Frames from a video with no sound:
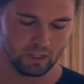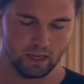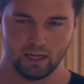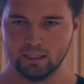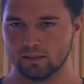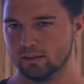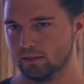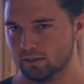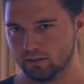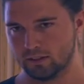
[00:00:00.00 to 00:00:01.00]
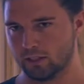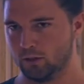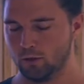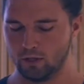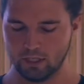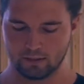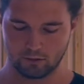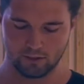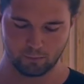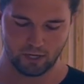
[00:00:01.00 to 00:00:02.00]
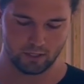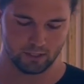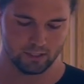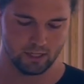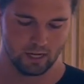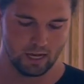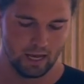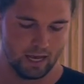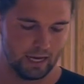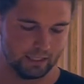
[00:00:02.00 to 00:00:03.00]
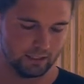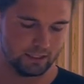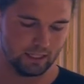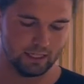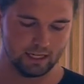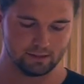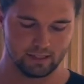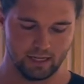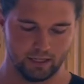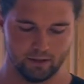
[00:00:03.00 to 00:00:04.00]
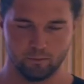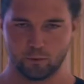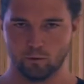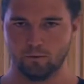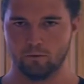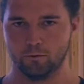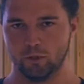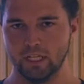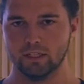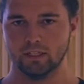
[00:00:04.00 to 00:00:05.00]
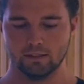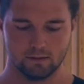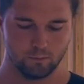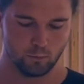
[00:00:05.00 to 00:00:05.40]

It's secure, it's transparent, and it has a proof of uniqueness,